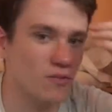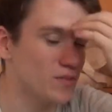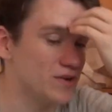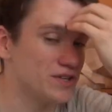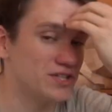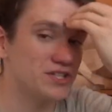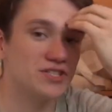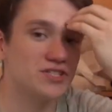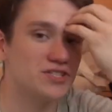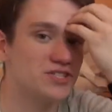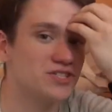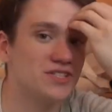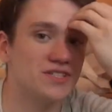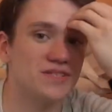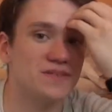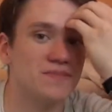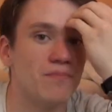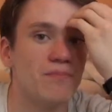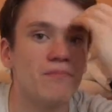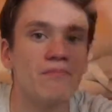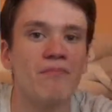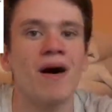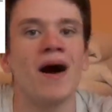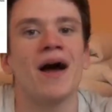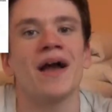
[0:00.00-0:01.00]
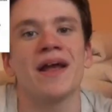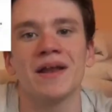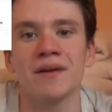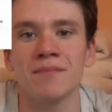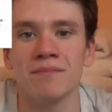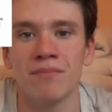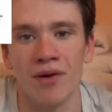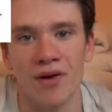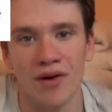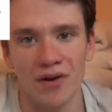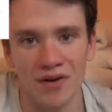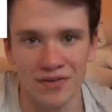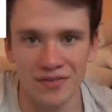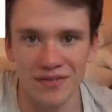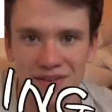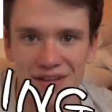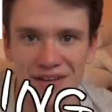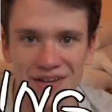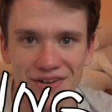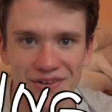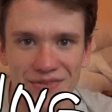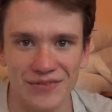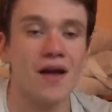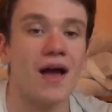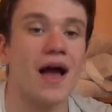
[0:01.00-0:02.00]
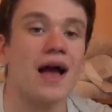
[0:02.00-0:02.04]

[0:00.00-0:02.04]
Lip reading: which is just mind-boggling.